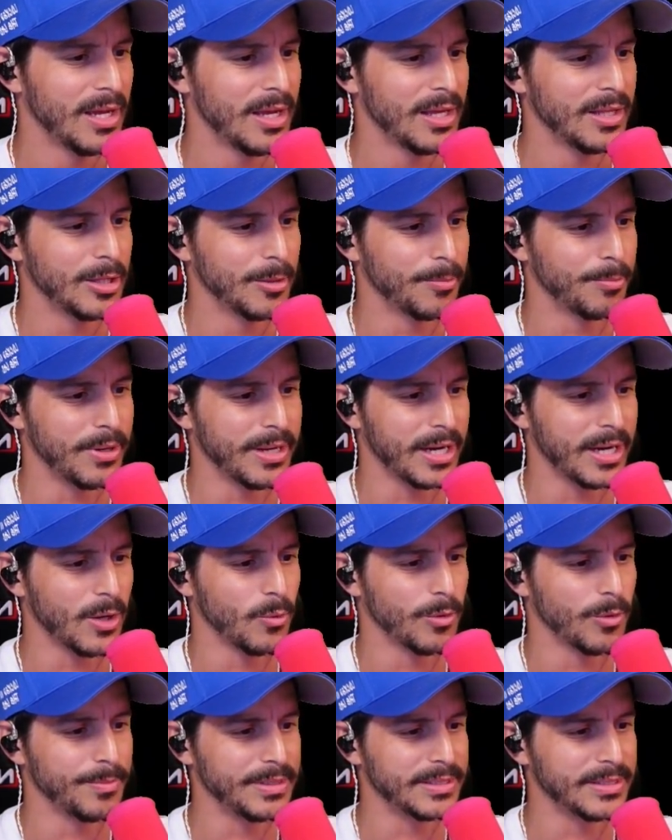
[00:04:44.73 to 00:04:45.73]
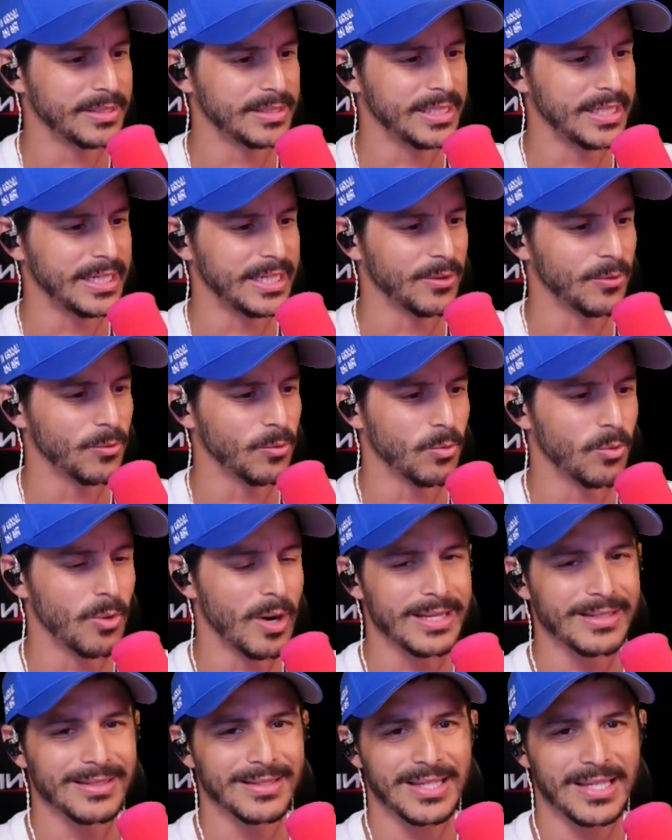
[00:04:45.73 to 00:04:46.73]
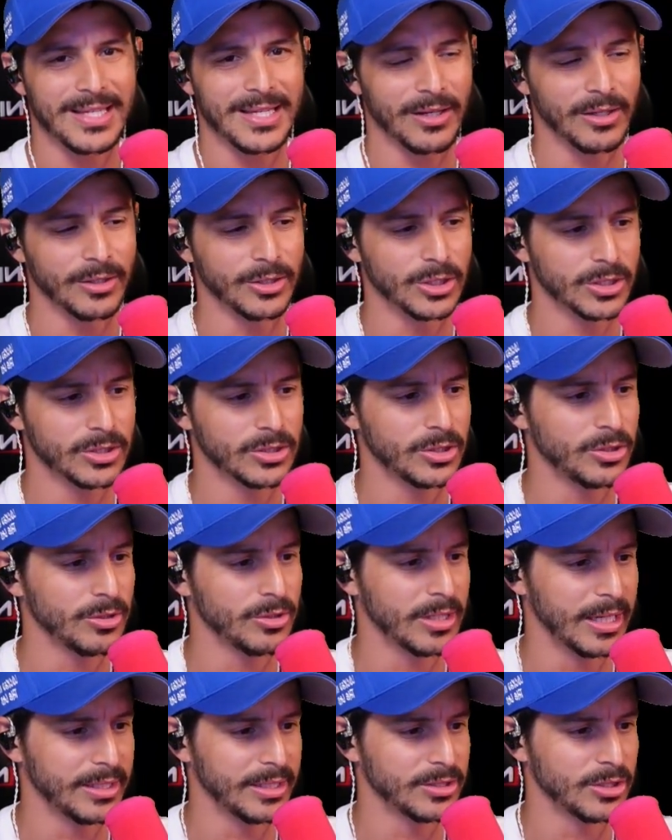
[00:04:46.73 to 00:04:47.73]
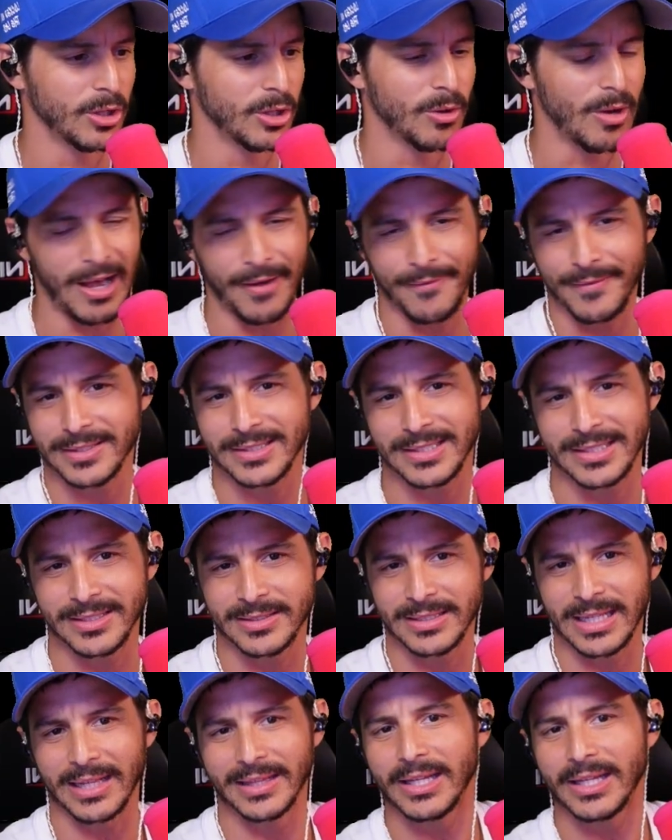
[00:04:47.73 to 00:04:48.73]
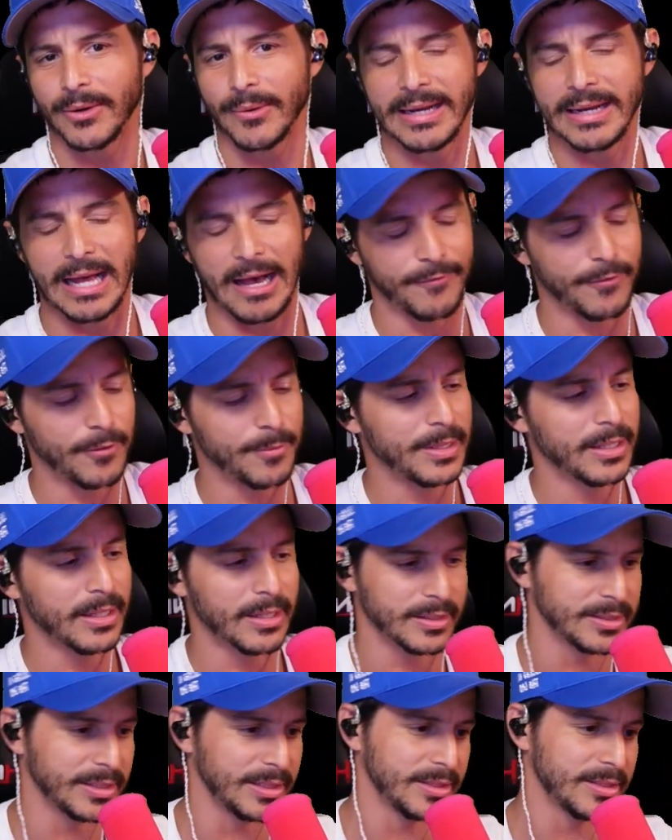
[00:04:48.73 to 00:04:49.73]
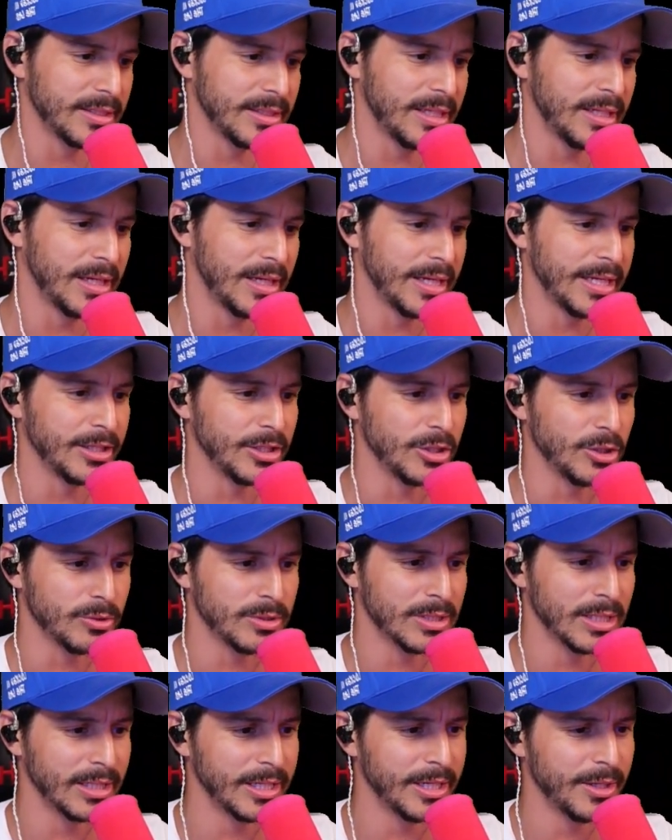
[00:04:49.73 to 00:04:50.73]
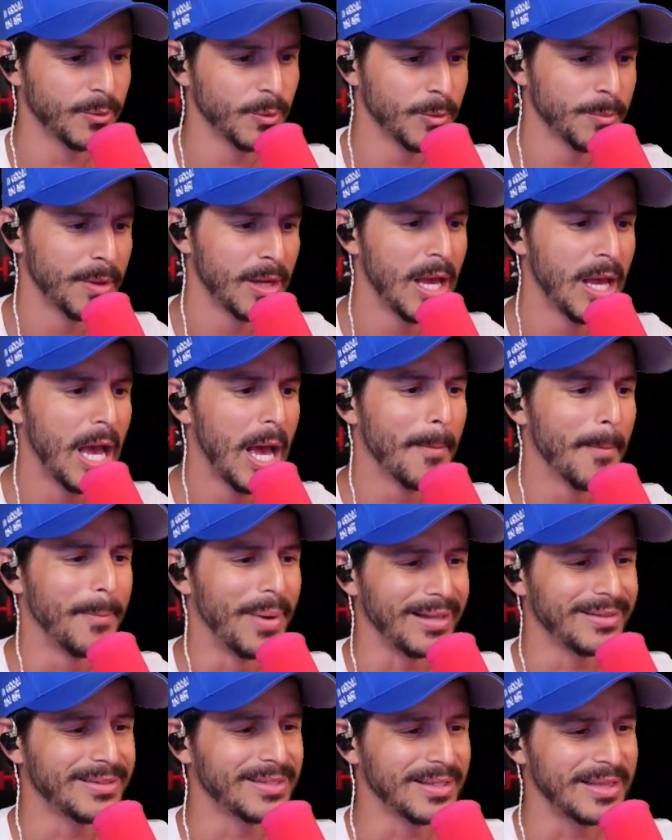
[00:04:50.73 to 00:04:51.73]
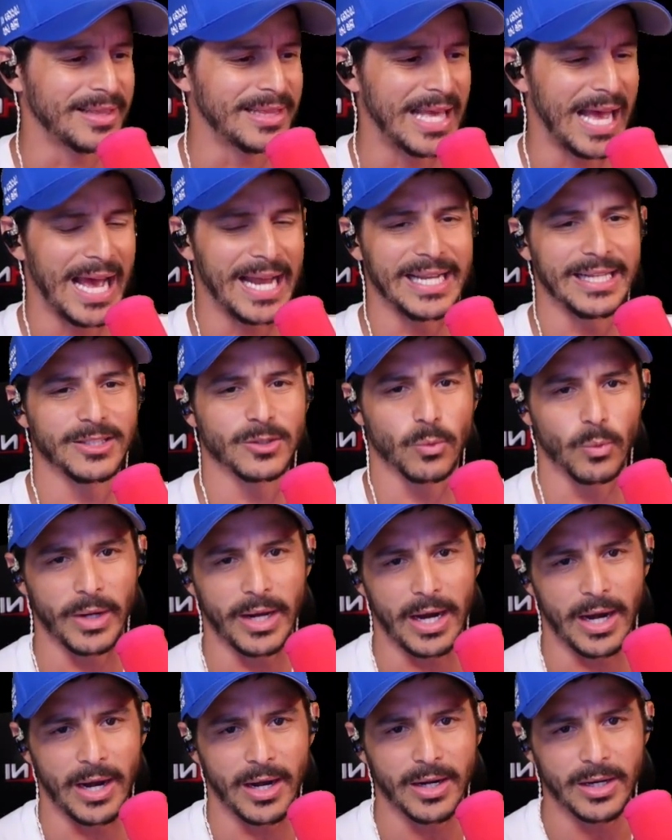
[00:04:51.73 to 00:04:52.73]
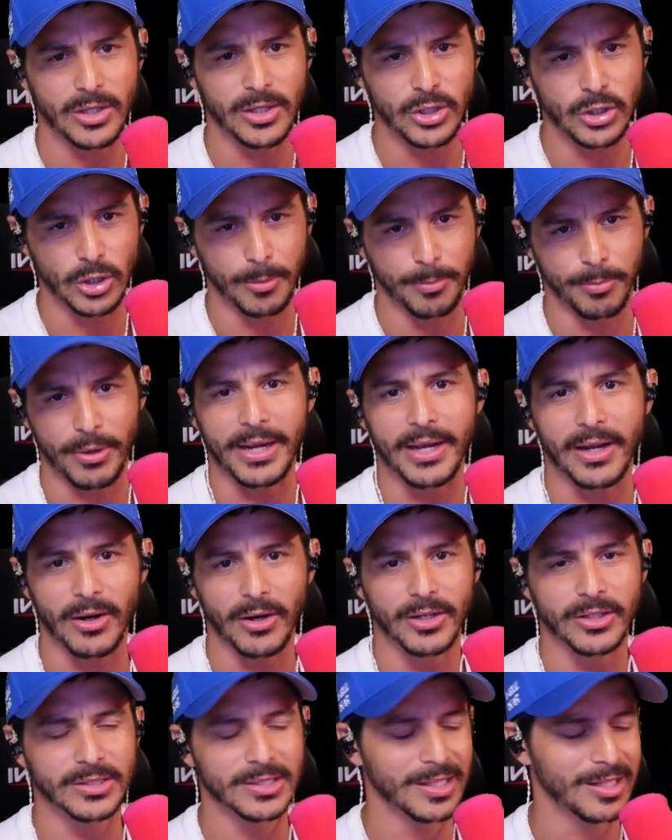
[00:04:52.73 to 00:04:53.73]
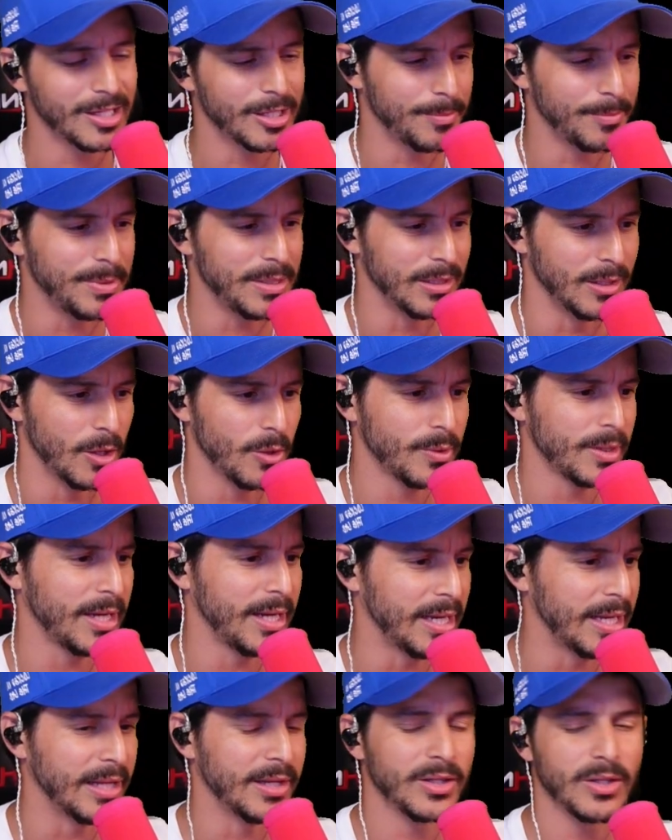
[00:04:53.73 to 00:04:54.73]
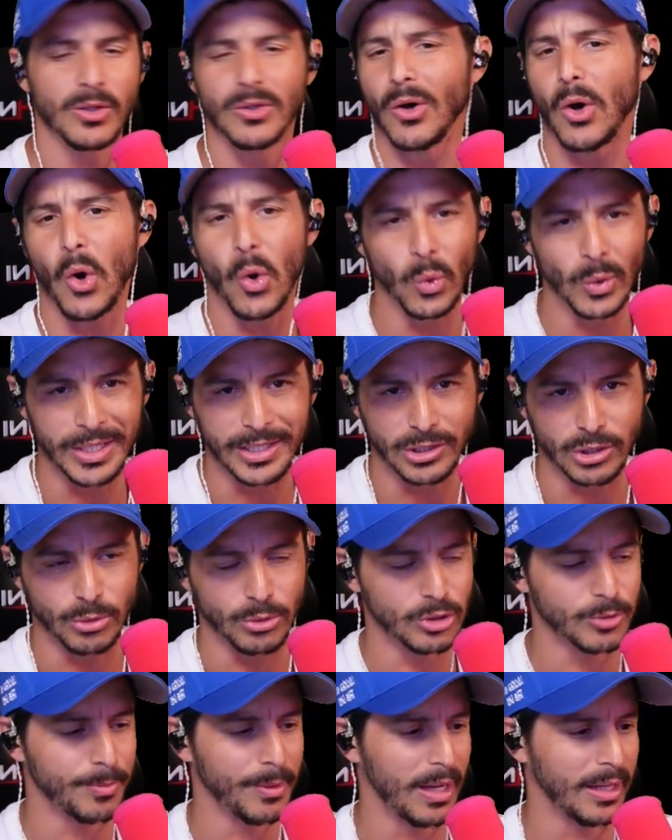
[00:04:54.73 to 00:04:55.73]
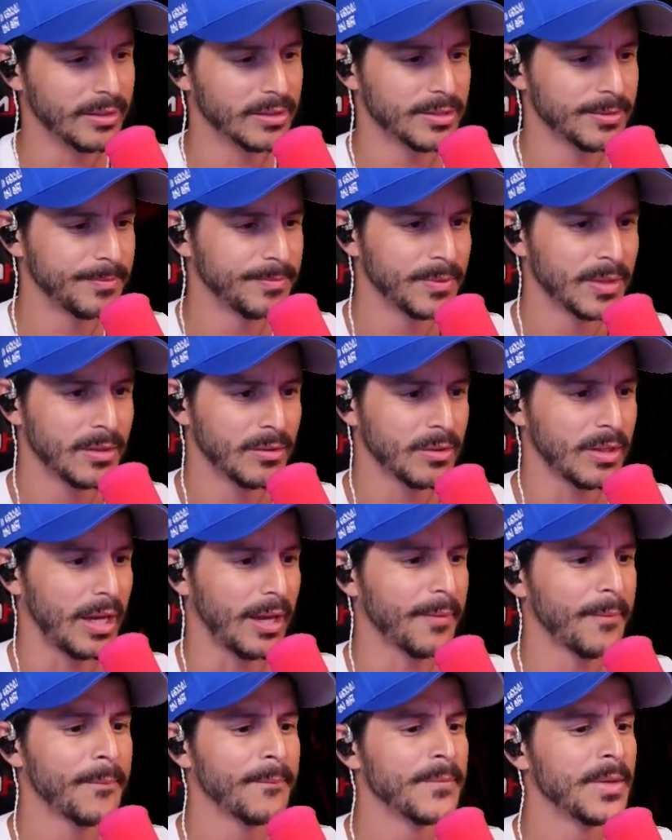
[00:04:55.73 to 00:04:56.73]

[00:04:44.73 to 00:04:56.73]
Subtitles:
The breaker would be sitting right here, just so you guys know. Obviously, it's not there right now for me because it's in the utility room. But that is where your breakers could be located. Only 2 spots, okay?